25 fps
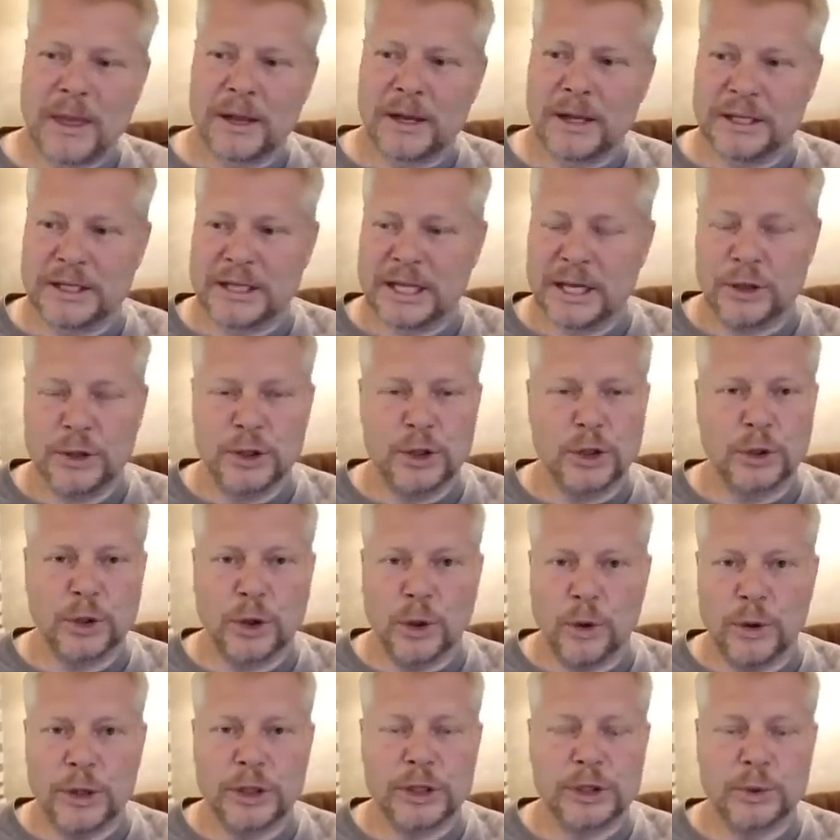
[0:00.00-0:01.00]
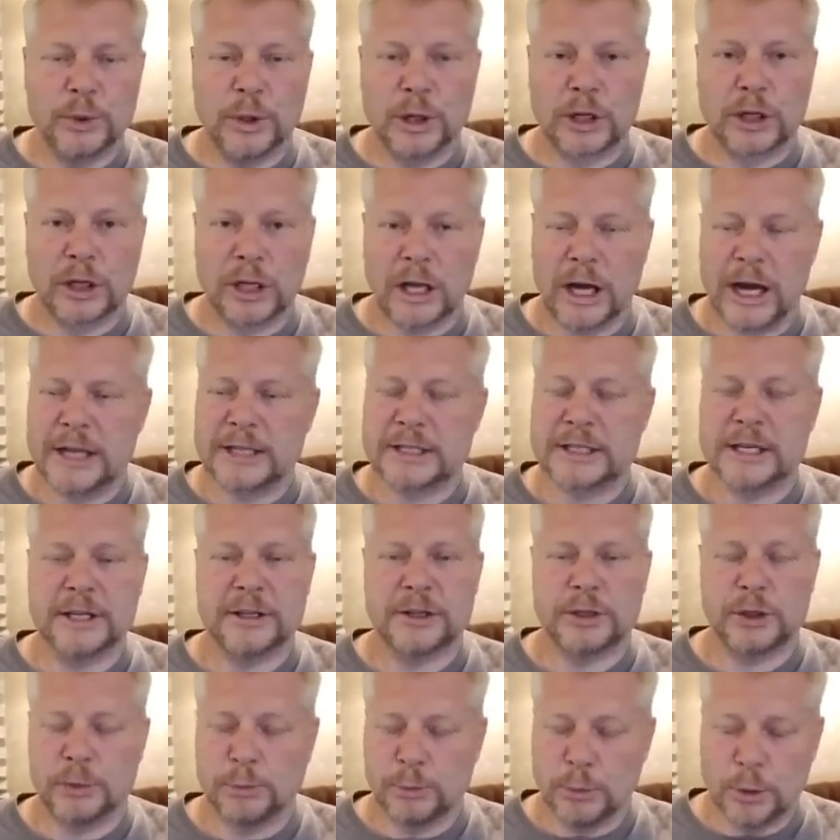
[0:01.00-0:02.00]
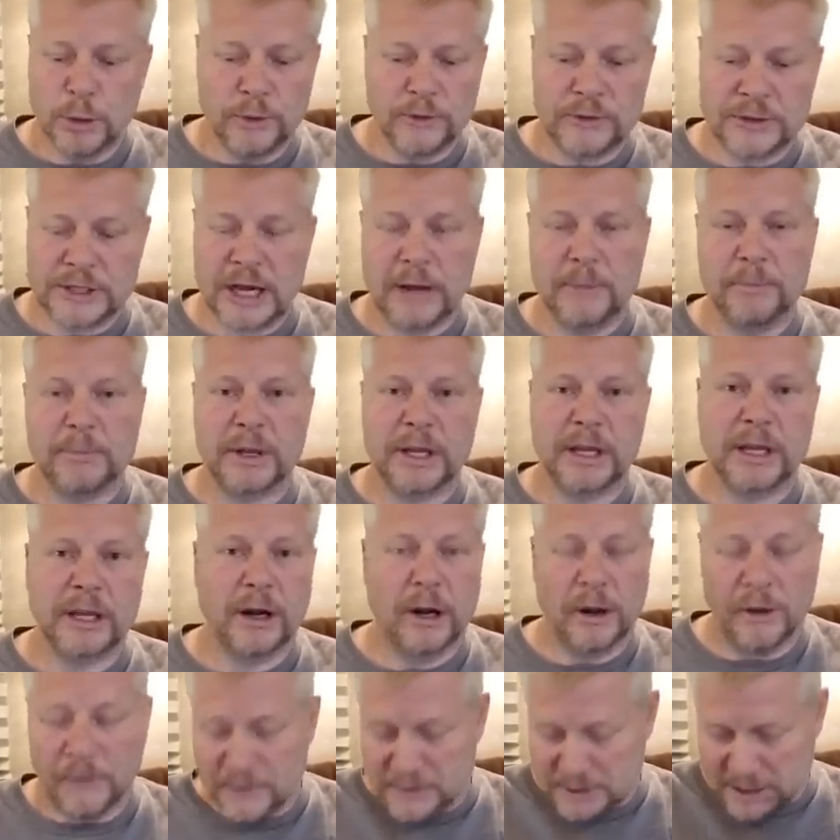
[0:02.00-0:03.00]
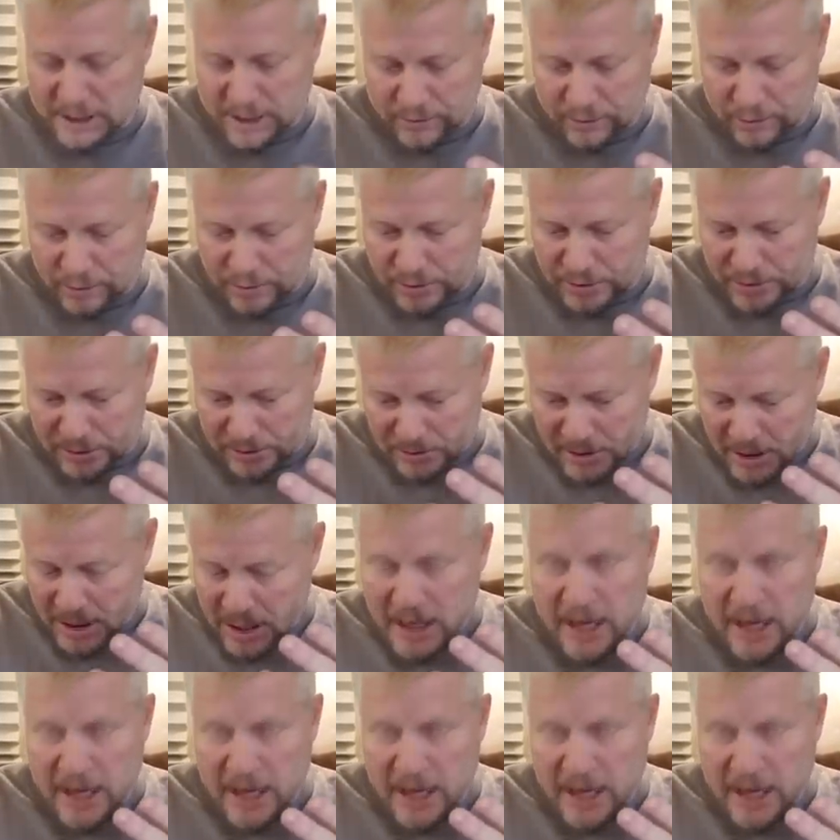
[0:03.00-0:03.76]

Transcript: until you go into a closet and you move something, and all of a sudden there's